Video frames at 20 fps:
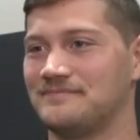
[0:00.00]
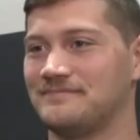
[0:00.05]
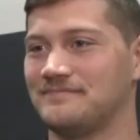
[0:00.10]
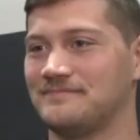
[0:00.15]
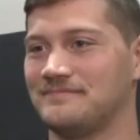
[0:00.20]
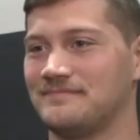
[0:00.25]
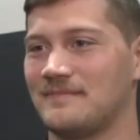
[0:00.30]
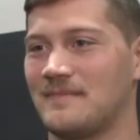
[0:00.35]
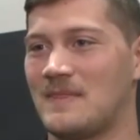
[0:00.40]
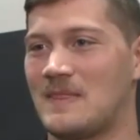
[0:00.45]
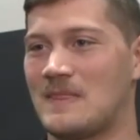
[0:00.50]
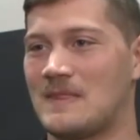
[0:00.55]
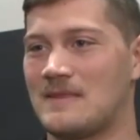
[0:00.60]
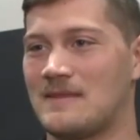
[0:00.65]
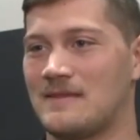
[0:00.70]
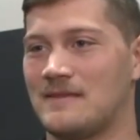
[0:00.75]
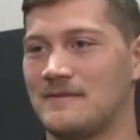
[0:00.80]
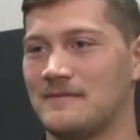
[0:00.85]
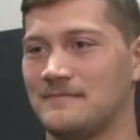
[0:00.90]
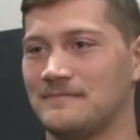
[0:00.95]
So I'm
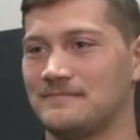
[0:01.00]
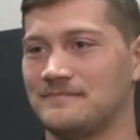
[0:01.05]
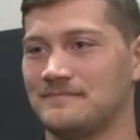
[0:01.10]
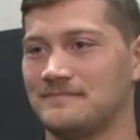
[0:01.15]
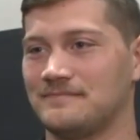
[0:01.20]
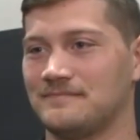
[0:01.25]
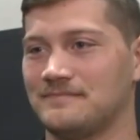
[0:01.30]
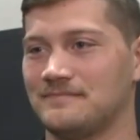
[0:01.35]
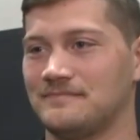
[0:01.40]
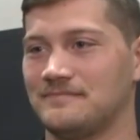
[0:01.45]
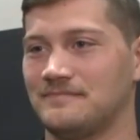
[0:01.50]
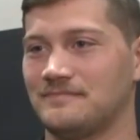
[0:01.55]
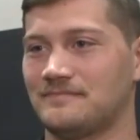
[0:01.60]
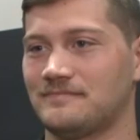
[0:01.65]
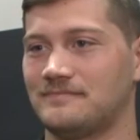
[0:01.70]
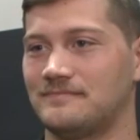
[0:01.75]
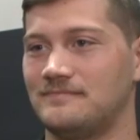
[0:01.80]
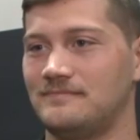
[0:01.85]
curious because, you